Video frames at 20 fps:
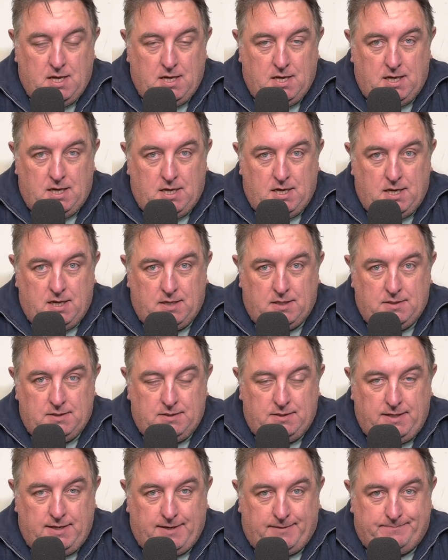
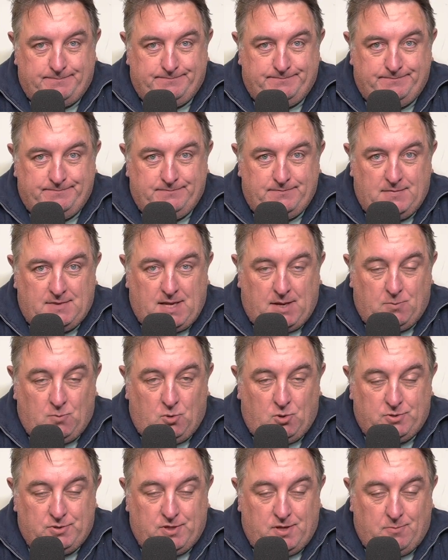That
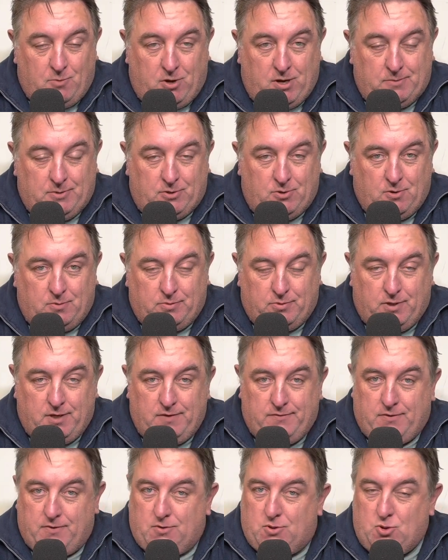was the Miami Grand Prix
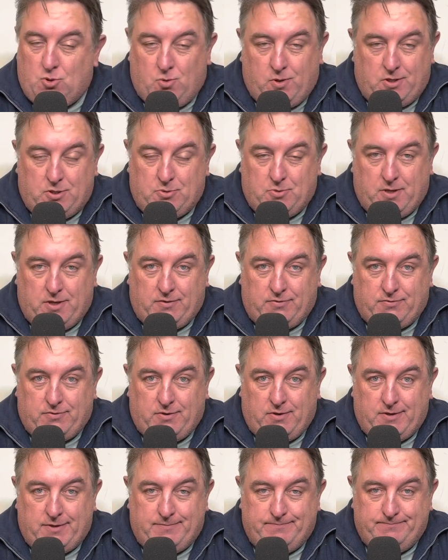for
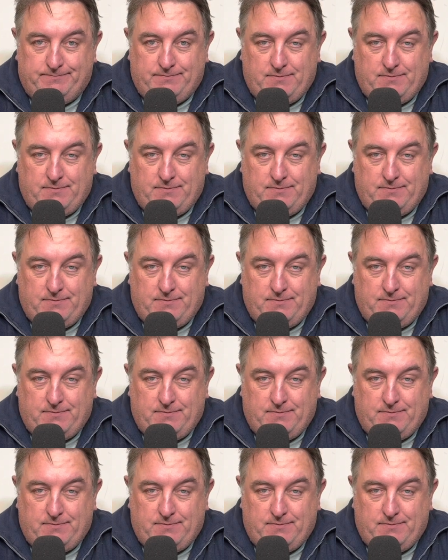2023.